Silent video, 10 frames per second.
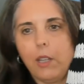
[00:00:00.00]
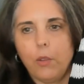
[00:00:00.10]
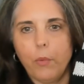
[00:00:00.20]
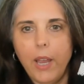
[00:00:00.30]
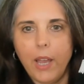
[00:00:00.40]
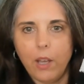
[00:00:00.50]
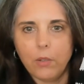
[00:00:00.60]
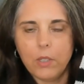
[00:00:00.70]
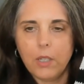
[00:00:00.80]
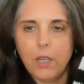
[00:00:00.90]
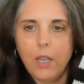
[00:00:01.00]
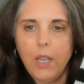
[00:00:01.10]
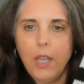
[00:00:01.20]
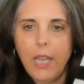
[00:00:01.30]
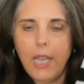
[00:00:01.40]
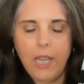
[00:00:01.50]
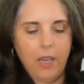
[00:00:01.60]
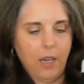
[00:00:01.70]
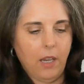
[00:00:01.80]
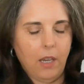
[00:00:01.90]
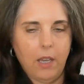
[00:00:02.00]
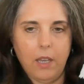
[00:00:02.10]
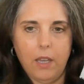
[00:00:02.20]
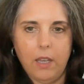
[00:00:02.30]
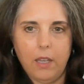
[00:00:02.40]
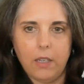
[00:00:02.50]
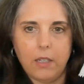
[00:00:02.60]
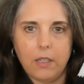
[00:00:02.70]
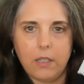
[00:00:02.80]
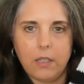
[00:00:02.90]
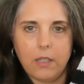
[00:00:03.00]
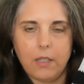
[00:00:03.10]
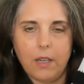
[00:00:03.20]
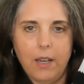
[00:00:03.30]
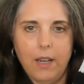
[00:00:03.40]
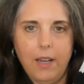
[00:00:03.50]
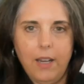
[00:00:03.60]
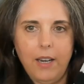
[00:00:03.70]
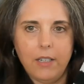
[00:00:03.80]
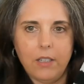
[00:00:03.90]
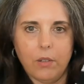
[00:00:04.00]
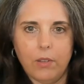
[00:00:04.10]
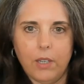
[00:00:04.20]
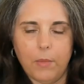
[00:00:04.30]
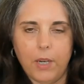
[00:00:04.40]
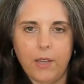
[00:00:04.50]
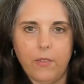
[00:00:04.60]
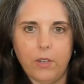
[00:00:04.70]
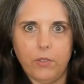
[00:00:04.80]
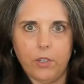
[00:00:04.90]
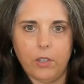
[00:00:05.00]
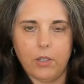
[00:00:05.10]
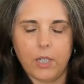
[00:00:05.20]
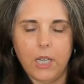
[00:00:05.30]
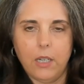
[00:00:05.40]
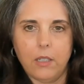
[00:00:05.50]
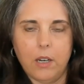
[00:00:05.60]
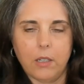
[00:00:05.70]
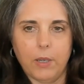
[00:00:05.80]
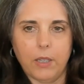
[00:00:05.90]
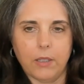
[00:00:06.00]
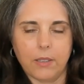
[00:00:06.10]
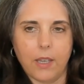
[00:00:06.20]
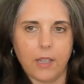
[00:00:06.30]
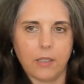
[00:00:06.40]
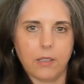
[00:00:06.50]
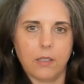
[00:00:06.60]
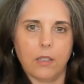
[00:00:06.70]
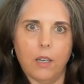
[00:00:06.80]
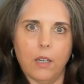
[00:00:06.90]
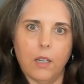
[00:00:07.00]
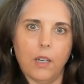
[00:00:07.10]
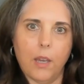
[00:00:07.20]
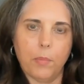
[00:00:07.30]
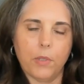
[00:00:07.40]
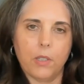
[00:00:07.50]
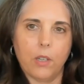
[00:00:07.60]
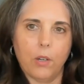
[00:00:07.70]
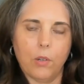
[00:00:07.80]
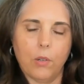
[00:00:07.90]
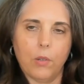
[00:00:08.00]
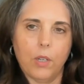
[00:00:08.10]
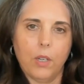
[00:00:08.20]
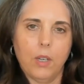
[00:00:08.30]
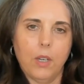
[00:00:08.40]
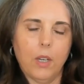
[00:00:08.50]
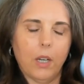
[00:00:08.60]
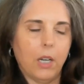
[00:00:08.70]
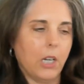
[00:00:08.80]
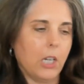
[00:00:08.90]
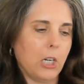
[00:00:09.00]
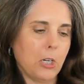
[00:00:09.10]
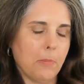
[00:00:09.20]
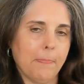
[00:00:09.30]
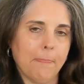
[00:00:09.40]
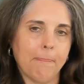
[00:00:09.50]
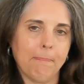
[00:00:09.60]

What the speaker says: the round, and I don't think I'm going to have enough yarn. I kind of talked about this last episode. I